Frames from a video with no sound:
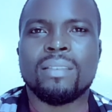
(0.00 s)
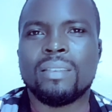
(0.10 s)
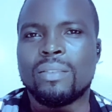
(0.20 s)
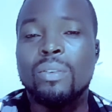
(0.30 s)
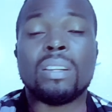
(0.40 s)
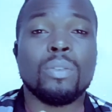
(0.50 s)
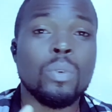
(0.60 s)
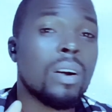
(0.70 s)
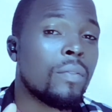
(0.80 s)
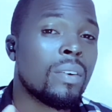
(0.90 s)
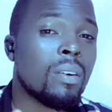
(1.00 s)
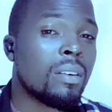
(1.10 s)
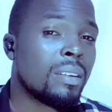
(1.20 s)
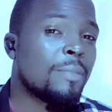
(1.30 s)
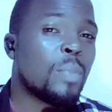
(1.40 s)
you need to have on
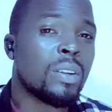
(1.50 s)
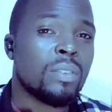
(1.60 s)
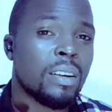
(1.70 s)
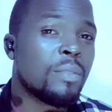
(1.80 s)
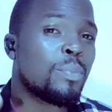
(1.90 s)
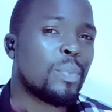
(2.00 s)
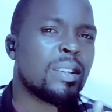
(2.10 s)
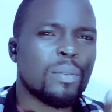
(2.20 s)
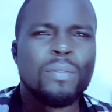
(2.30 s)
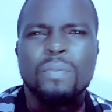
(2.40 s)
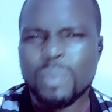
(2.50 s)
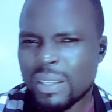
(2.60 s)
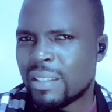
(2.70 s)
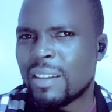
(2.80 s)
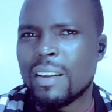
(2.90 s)
that particular type of
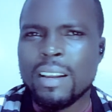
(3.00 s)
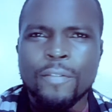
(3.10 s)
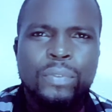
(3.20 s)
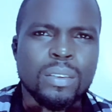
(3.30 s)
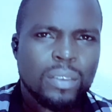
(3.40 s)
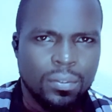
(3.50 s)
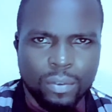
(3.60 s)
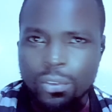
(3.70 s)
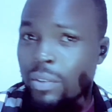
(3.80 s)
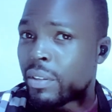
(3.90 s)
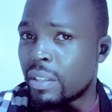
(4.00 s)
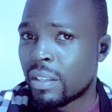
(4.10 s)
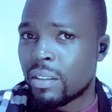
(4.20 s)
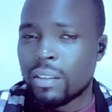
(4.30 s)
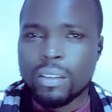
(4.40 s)
bird you have
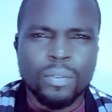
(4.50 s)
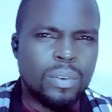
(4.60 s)
chosen. For